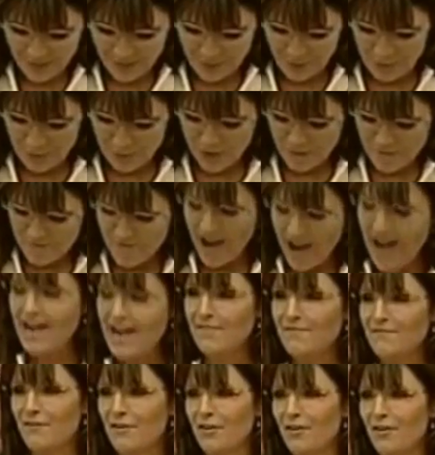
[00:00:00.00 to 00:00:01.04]
We will
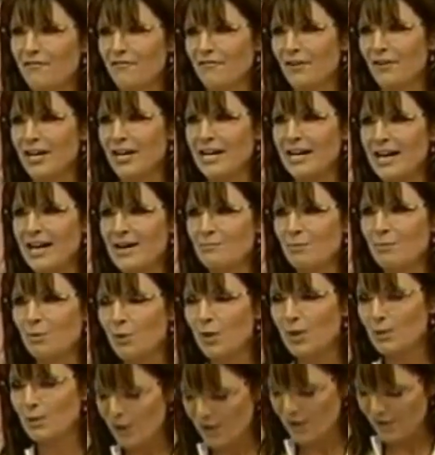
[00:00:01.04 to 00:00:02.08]
fight for
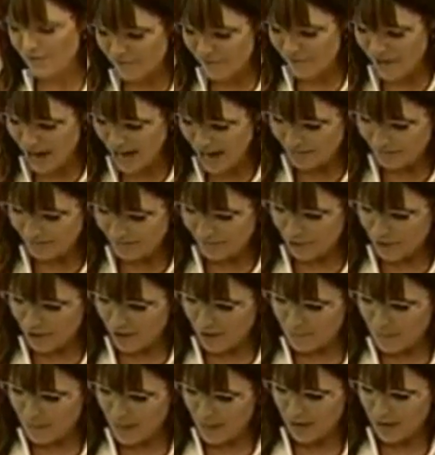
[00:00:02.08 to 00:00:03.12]
freedom. We will fight for
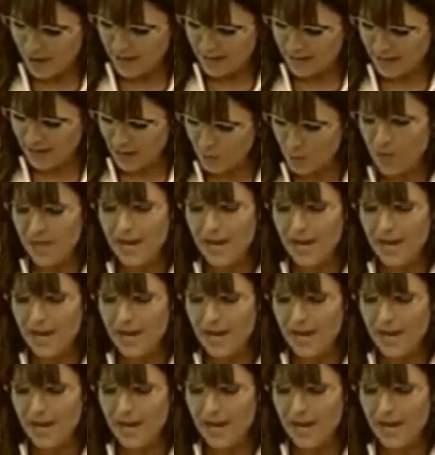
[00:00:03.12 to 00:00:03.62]
America.